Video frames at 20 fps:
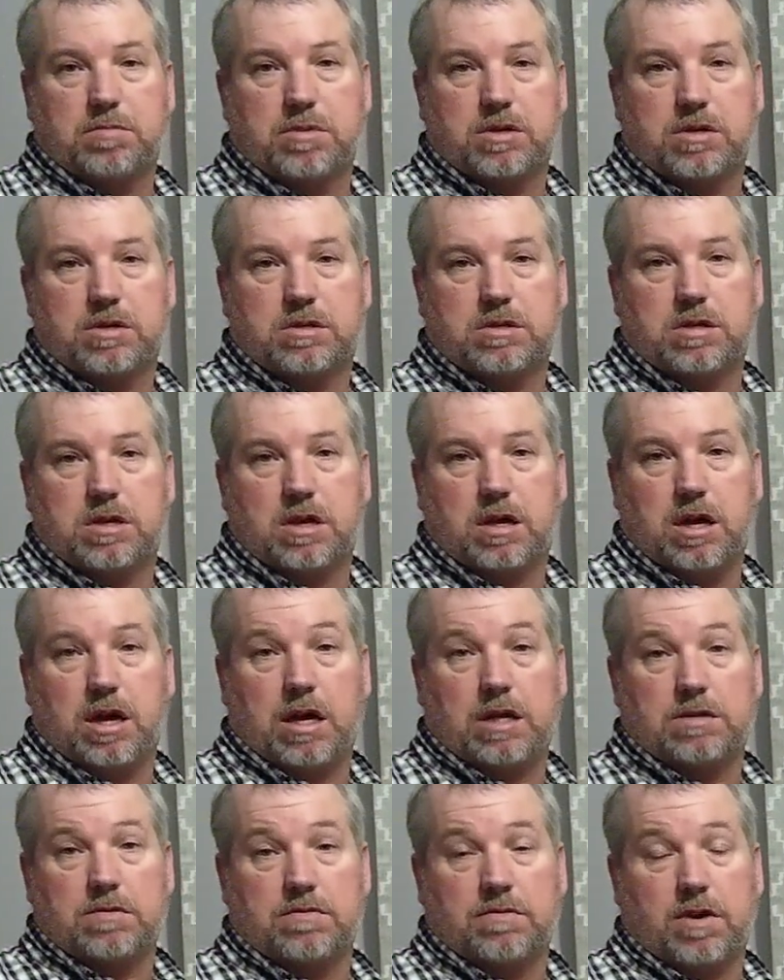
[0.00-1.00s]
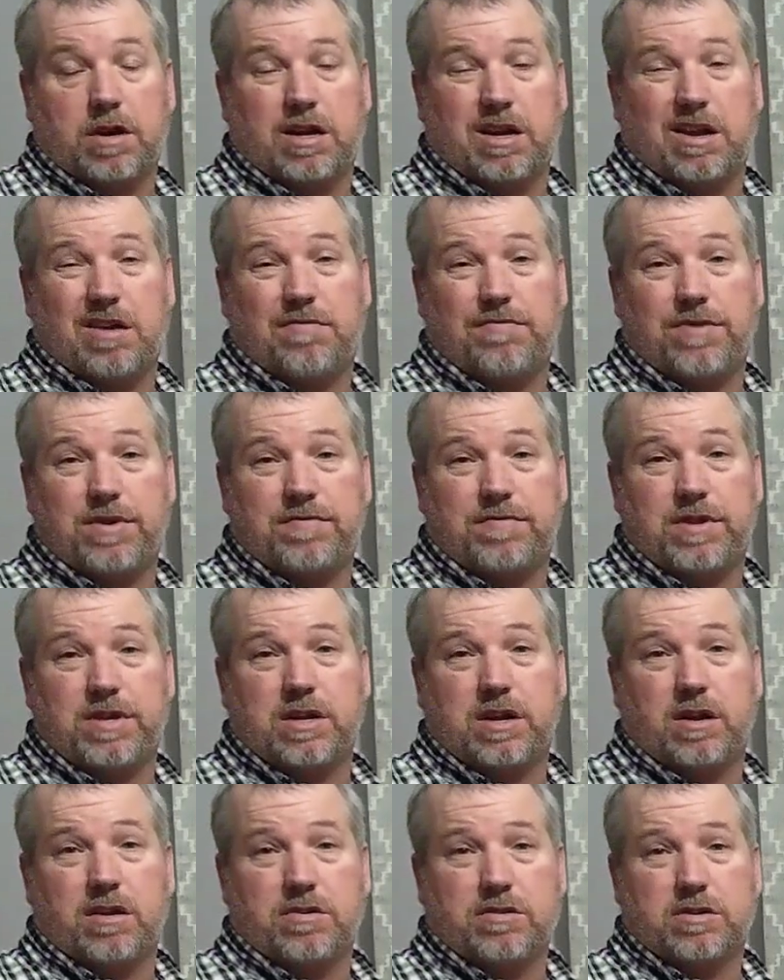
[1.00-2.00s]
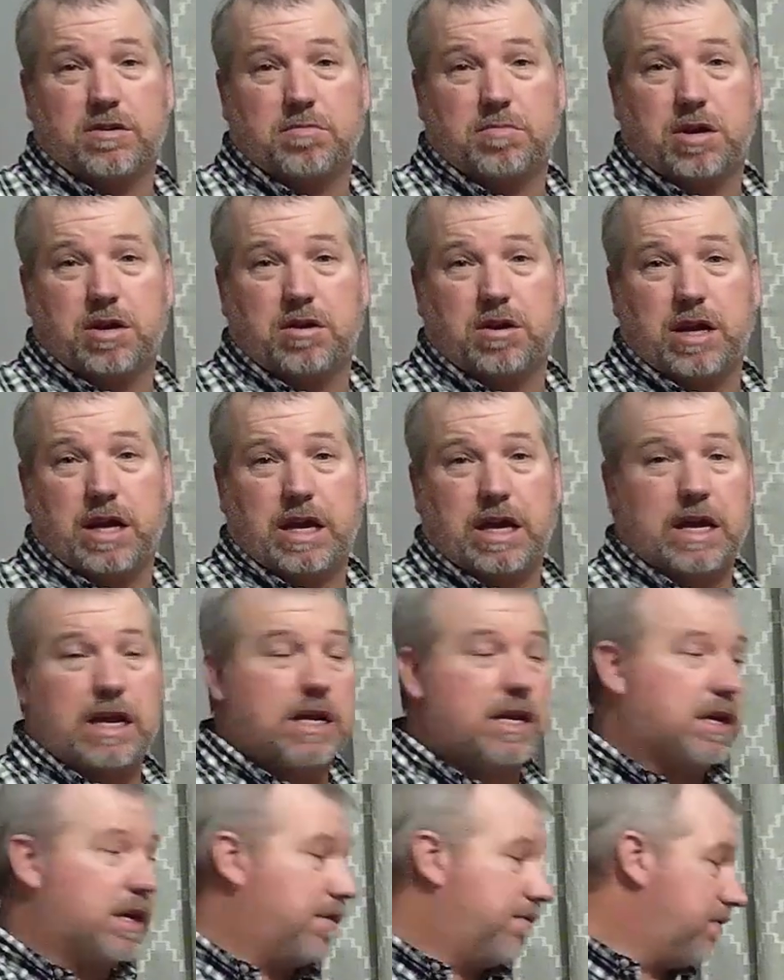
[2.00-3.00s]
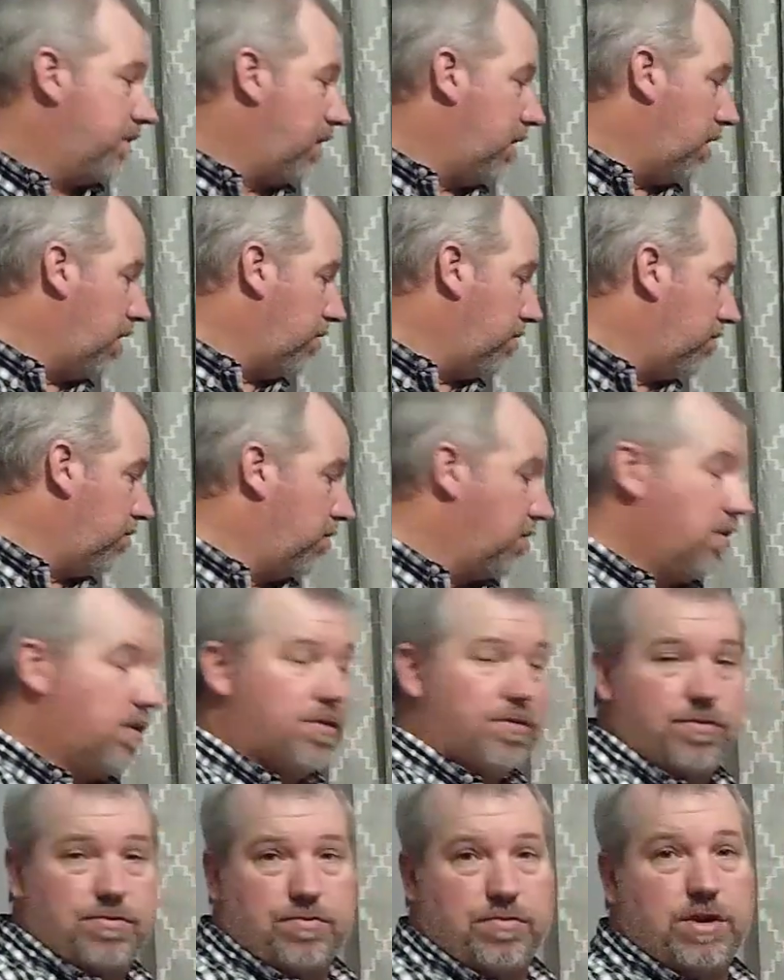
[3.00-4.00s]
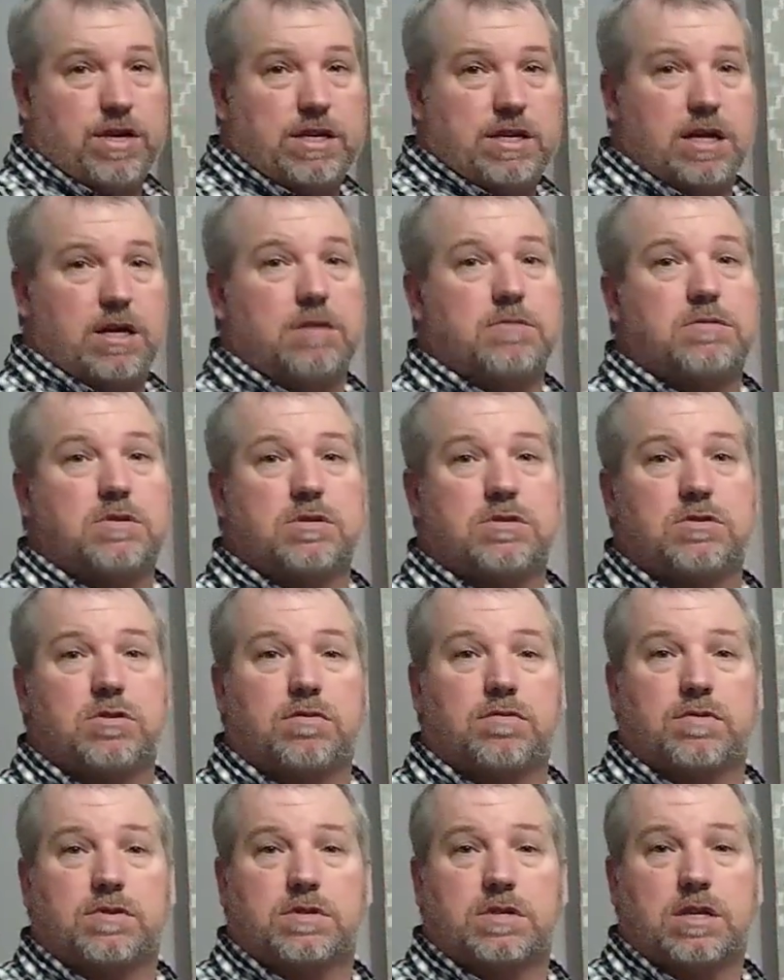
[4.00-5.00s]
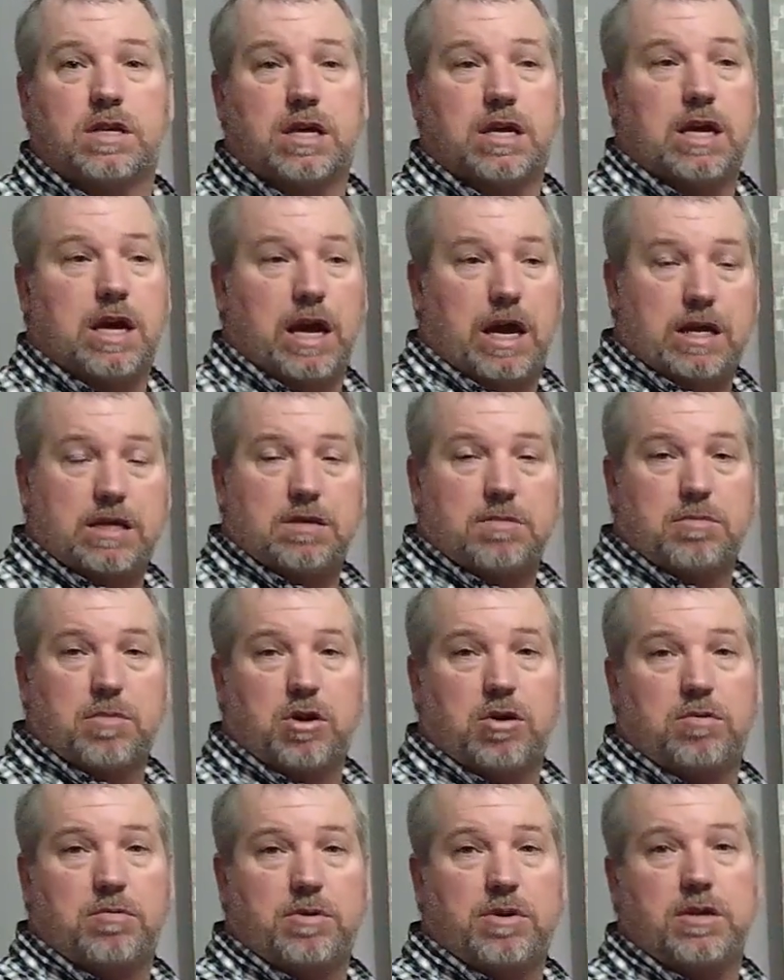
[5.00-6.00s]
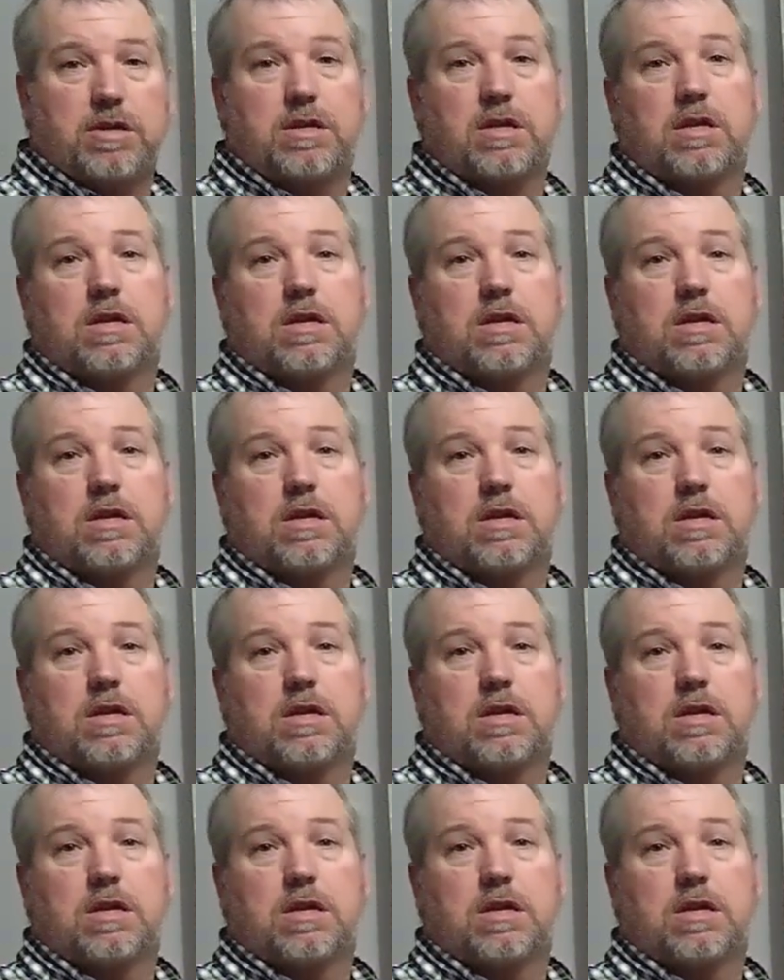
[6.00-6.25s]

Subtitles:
But as of right now, $50 compared to $80. I've got 3 times the service at the moment.